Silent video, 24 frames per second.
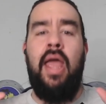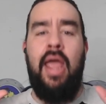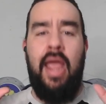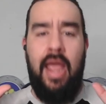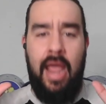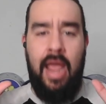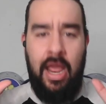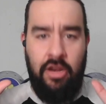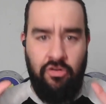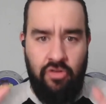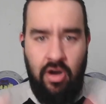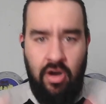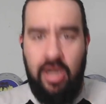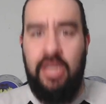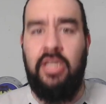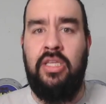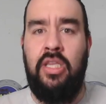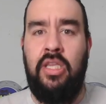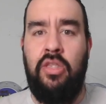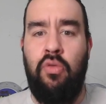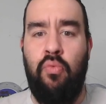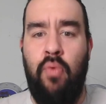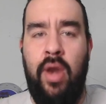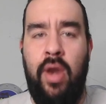Andretti's
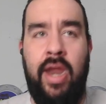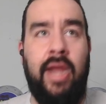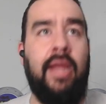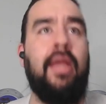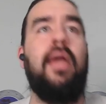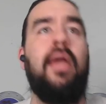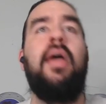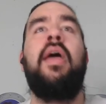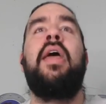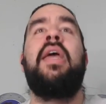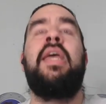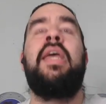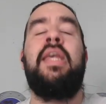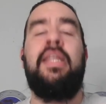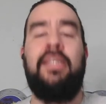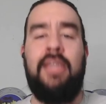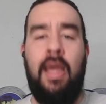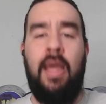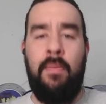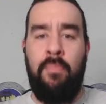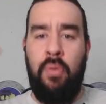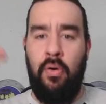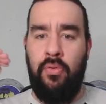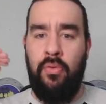in the ring. He's
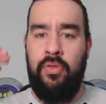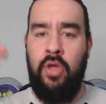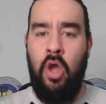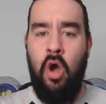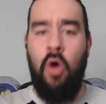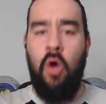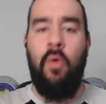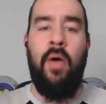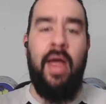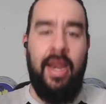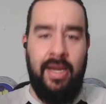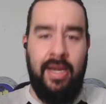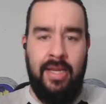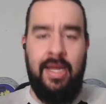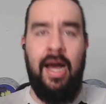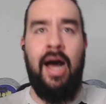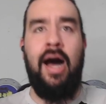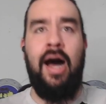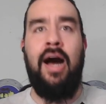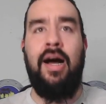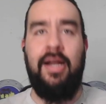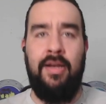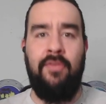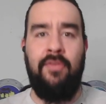got both Koa and
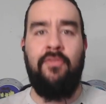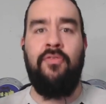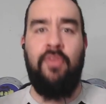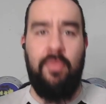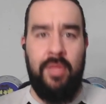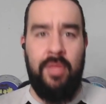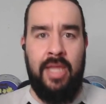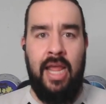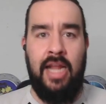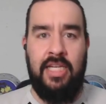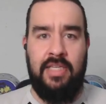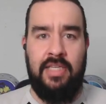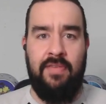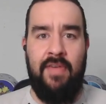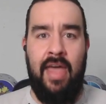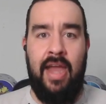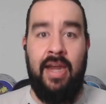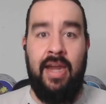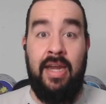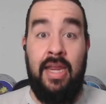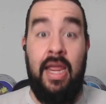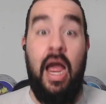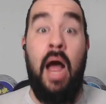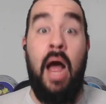Khan from the Gates of
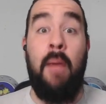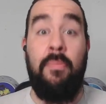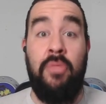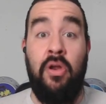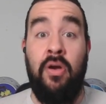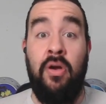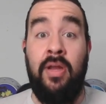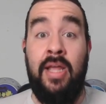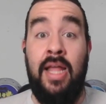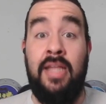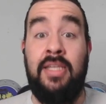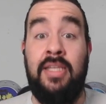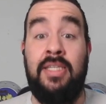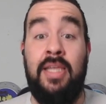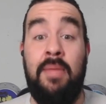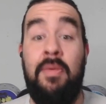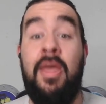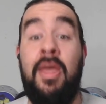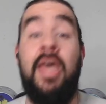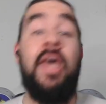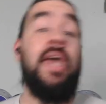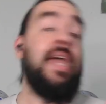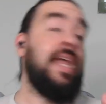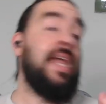Agony up there against him.
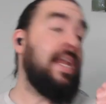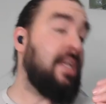He